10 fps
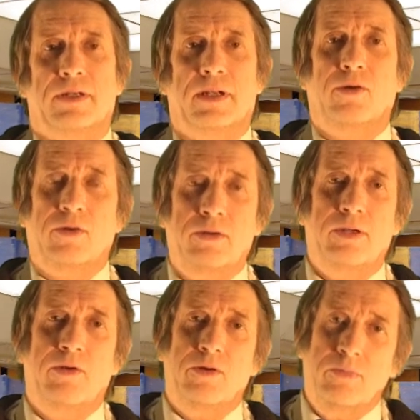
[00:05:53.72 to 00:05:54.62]
a
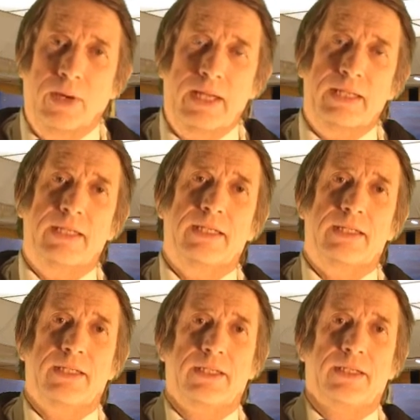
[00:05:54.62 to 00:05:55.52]
long way
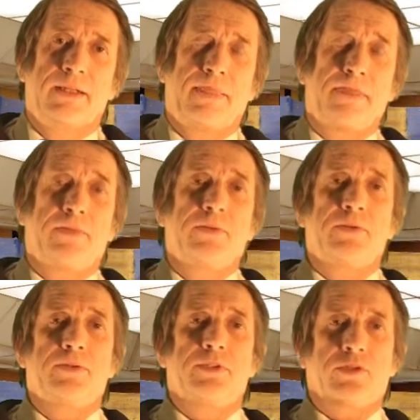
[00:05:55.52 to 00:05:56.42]

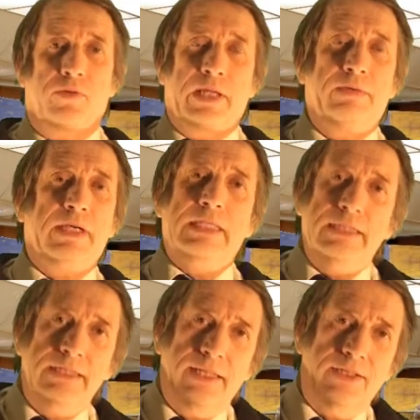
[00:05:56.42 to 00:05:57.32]
to show they were
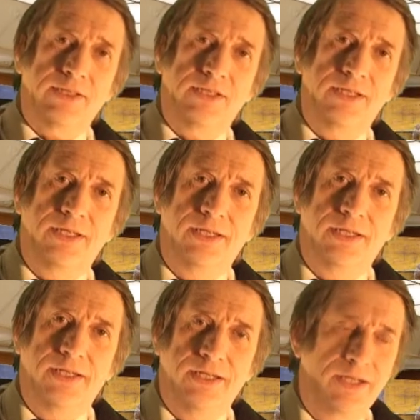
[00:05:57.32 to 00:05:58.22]
Christians.
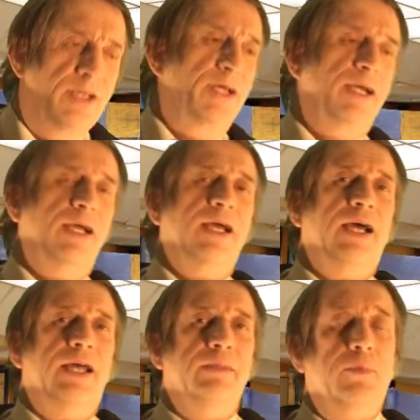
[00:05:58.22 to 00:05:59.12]

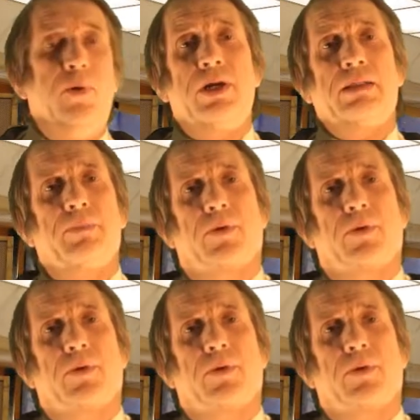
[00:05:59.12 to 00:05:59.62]
And more